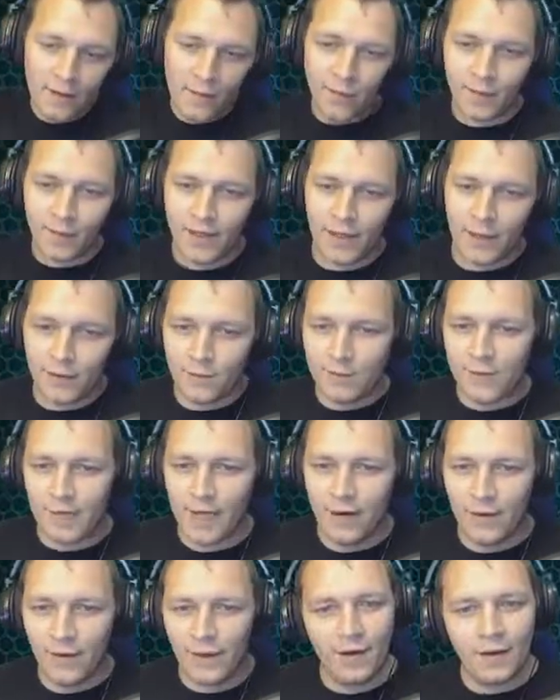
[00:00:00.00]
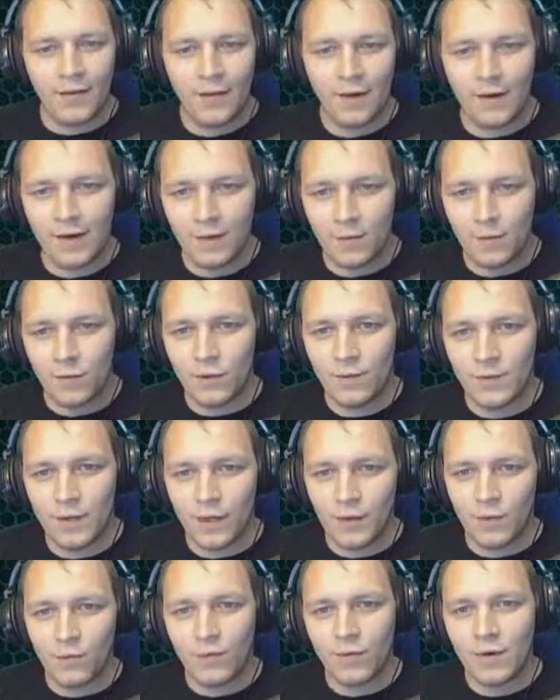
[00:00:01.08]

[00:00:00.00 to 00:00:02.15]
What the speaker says: But when it comes out, I think it will be a